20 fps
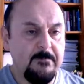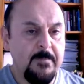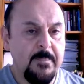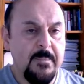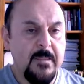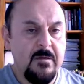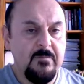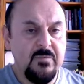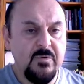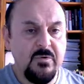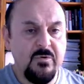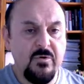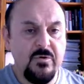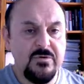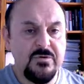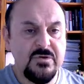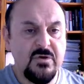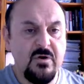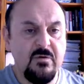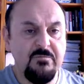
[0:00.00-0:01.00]
because
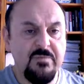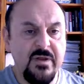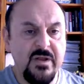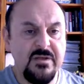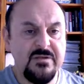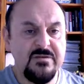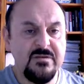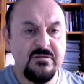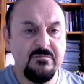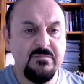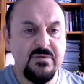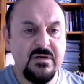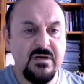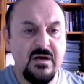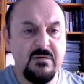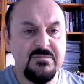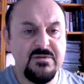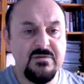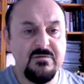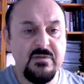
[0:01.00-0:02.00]
comparison
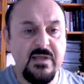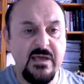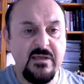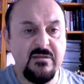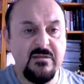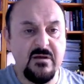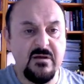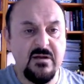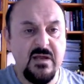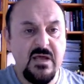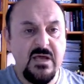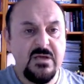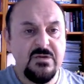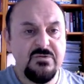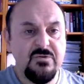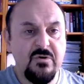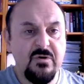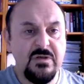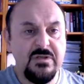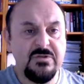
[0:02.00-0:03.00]
becomes later.
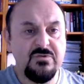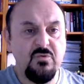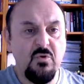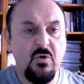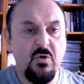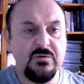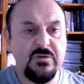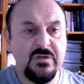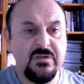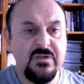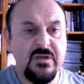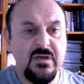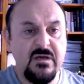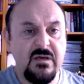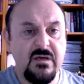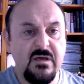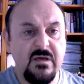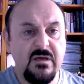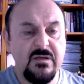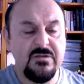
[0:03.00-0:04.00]
So it's already
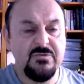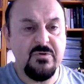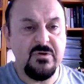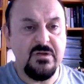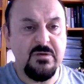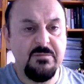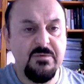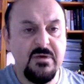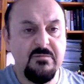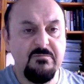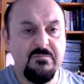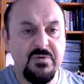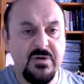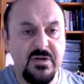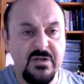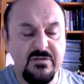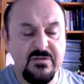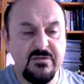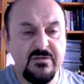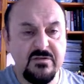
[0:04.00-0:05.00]
it's gonna be
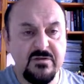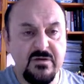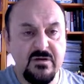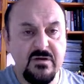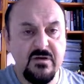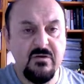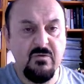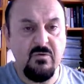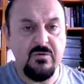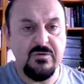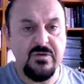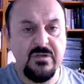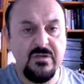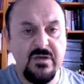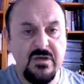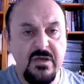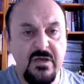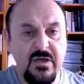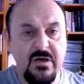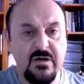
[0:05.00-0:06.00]
printed already
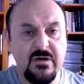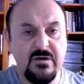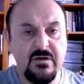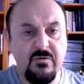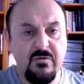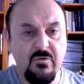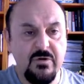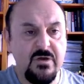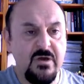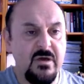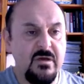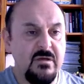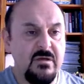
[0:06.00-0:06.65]
here. Okay.